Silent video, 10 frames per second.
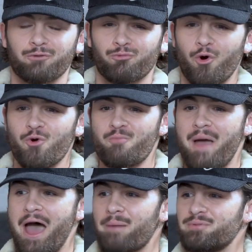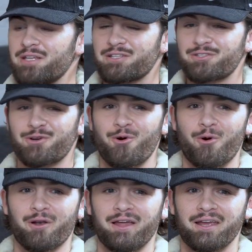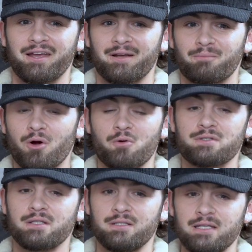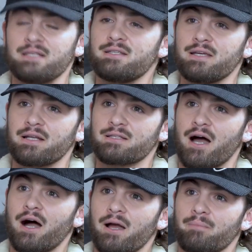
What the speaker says: roadmap, Discord, like, bro, it was a dizzying time,